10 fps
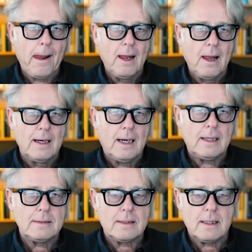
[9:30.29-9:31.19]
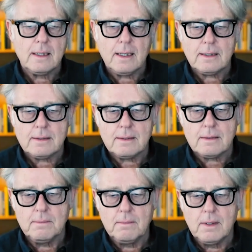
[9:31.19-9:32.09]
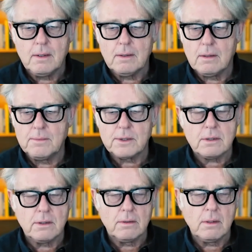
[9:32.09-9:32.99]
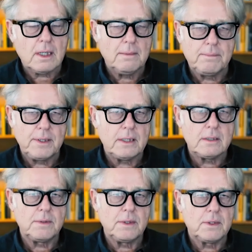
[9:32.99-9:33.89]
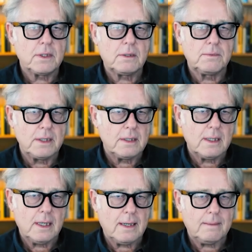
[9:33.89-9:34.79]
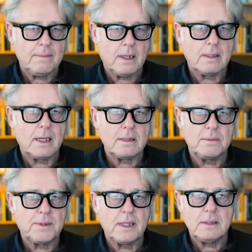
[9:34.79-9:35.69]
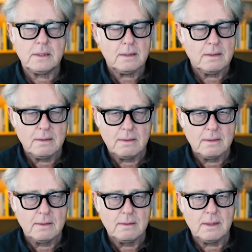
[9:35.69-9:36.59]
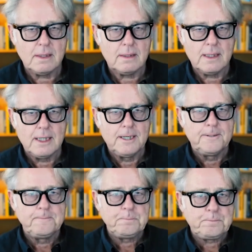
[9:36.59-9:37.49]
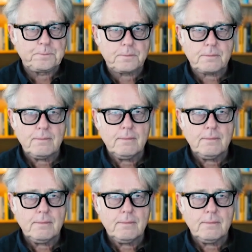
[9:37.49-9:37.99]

Mm-hmm. And and almost all companies we work with um, are underpriced, right? Mm-hmm.